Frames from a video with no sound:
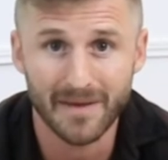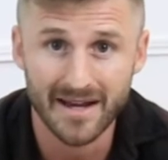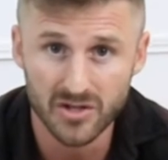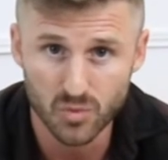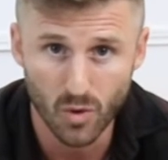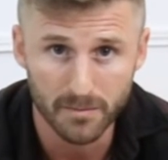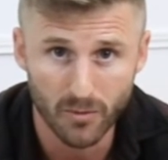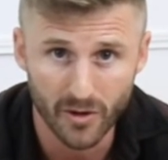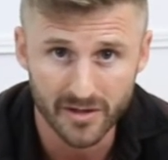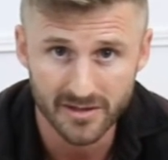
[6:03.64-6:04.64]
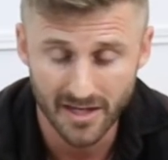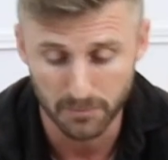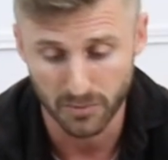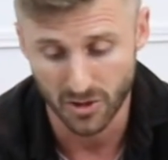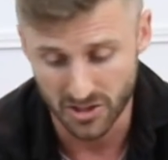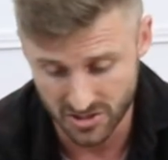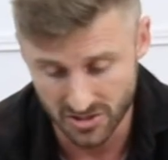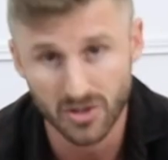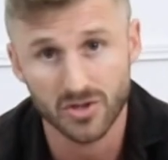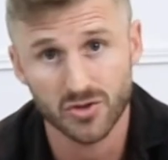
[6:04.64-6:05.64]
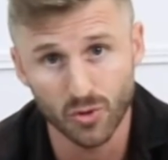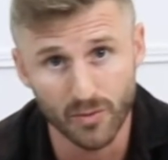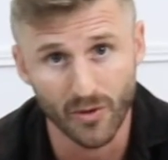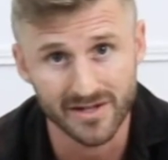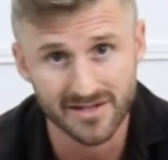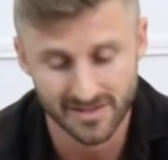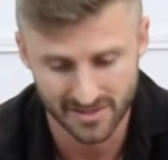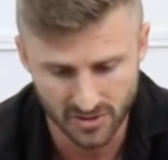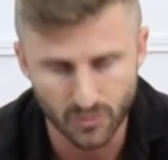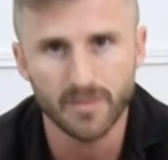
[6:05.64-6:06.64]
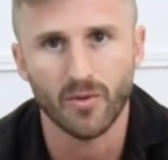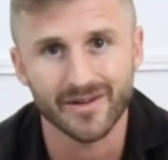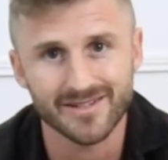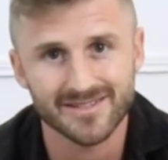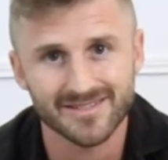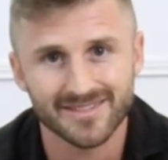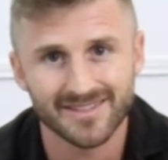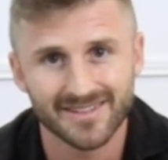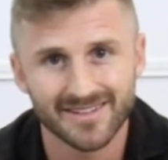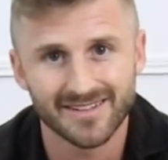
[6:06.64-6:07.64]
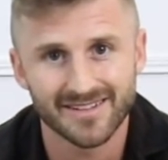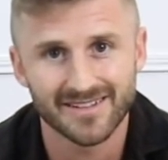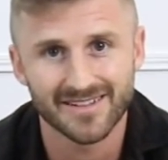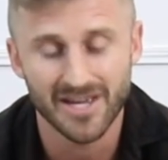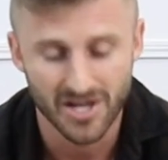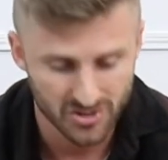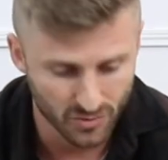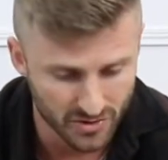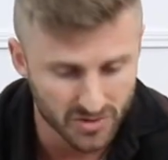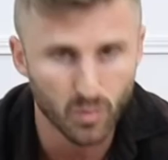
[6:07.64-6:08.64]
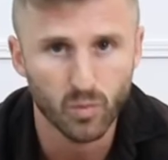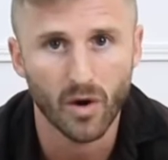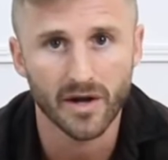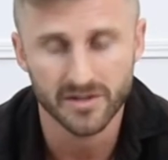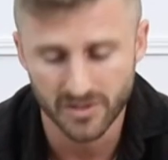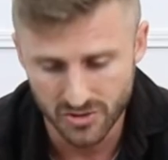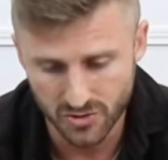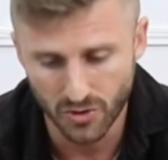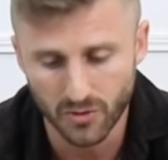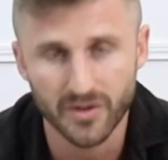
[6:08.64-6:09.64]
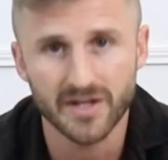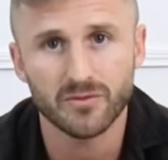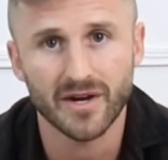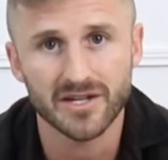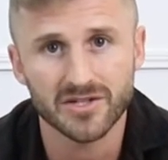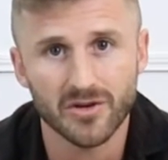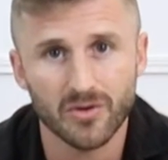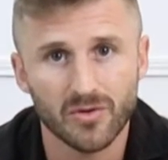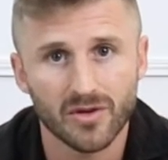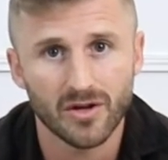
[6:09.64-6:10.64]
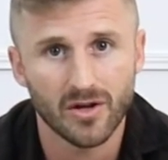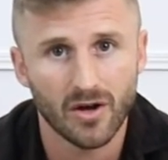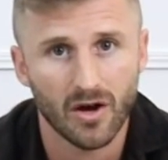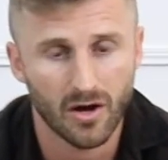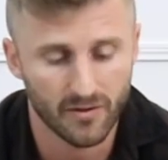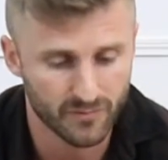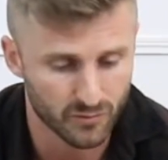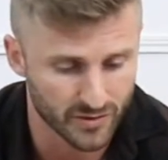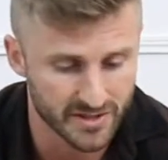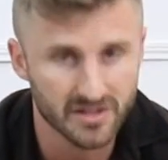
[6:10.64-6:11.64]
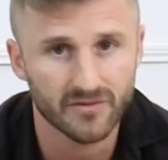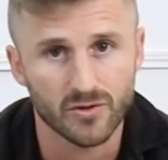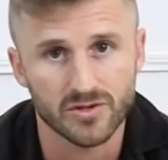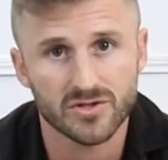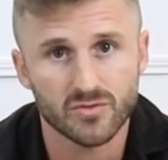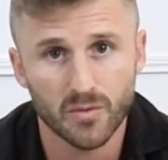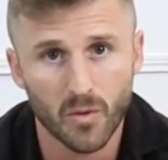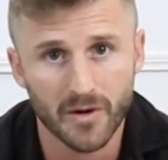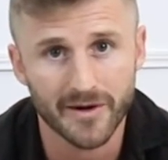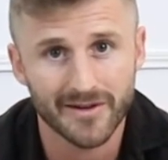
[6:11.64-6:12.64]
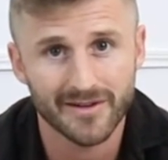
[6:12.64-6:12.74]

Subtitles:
minus 1 point and plus 2 points is 3 points. So there's a 1 to 3 ratio of risk versus reward.